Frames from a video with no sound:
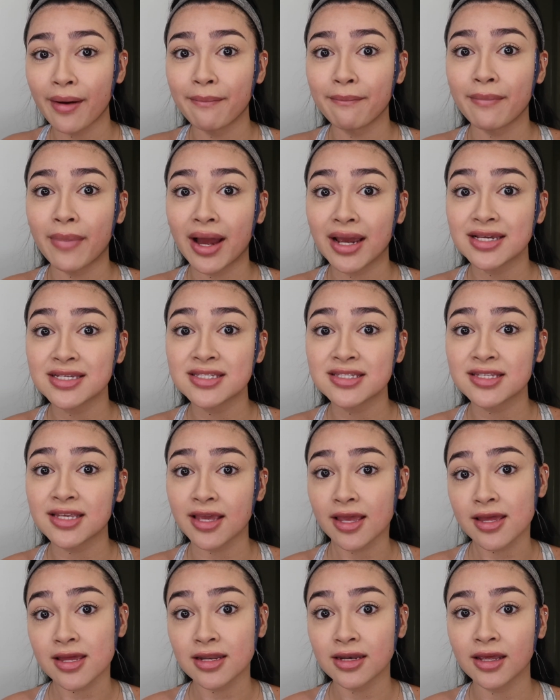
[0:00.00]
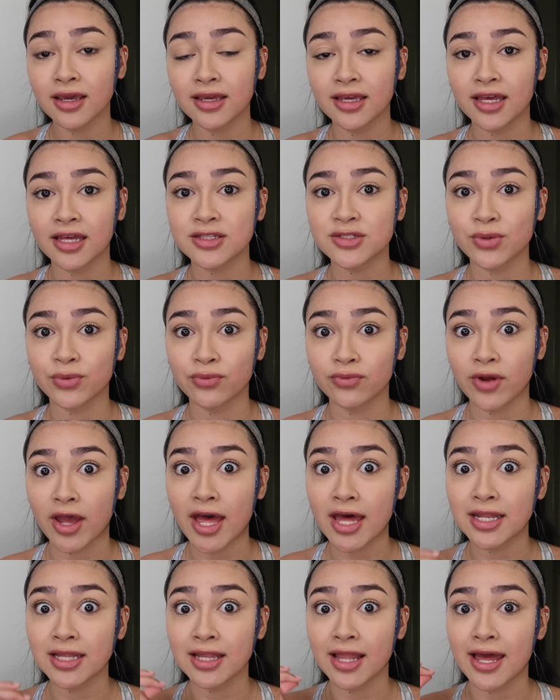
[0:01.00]
my skin gets
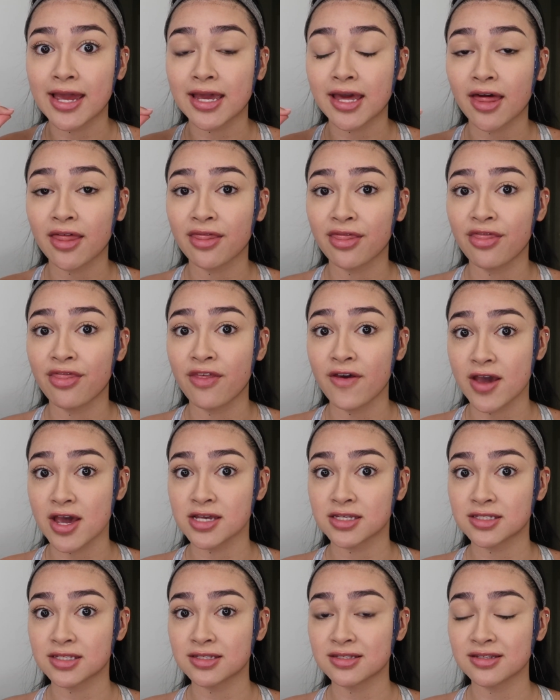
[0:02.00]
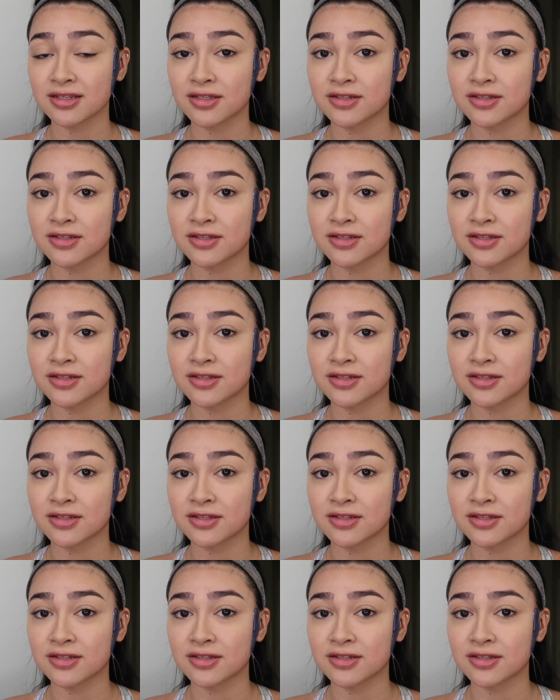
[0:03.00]
red like this,